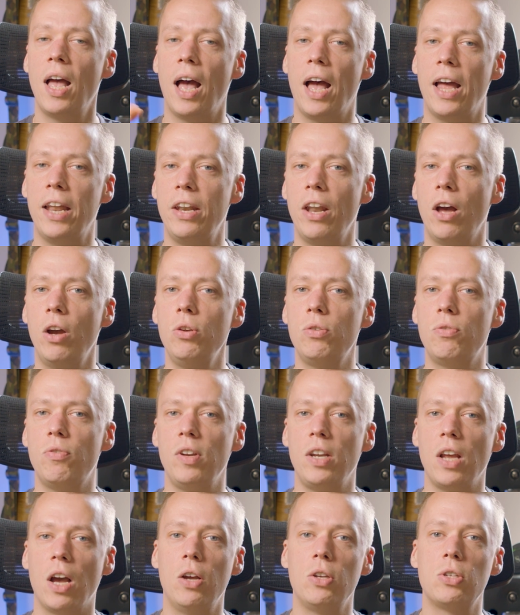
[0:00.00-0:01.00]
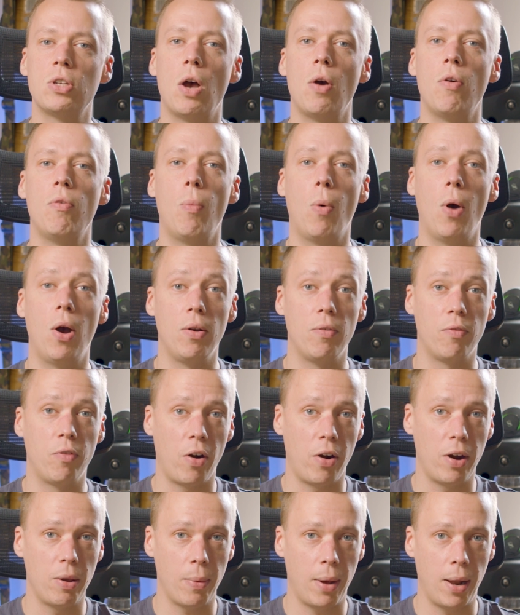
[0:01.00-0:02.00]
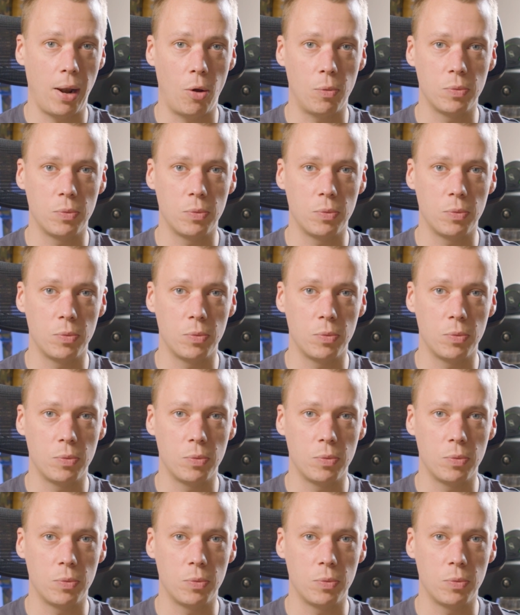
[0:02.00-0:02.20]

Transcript: and those videos weren't very well